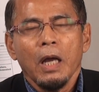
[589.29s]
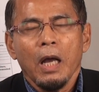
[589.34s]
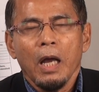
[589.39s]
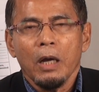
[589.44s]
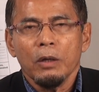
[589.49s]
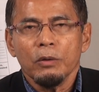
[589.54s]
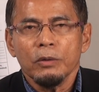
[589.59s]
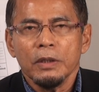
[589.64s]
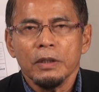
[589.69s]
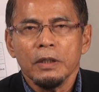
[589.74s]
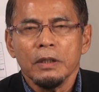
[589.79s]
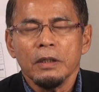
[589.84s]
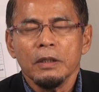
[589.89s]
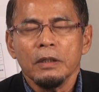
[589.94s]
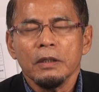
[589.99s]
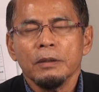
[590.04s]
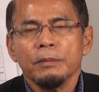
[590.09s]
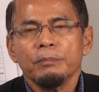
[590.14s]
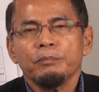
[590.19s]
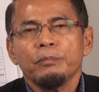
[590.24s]

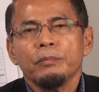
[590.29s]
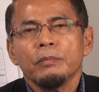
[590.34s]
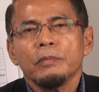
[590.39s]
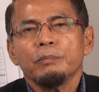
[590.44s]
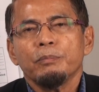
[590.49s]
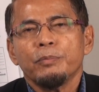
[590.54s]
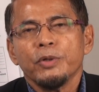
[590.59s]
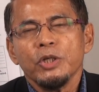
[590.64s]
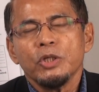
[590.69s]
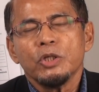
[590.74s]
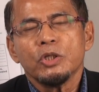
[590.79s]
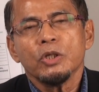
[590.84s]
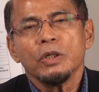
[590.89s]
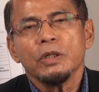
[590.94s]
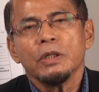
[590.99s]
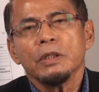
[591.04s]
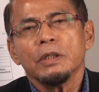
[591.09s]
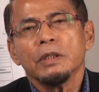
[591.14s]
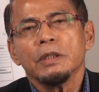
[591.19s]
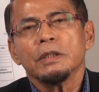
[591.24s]
our
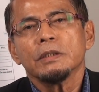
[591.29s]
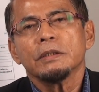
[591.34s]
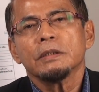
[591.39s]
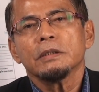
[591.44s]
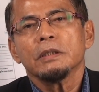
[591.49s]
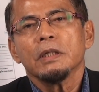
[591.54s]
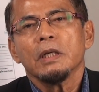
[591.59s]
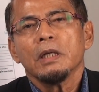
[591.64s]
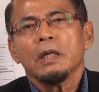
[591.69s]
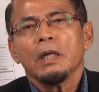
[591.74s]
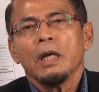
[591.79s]
preachers,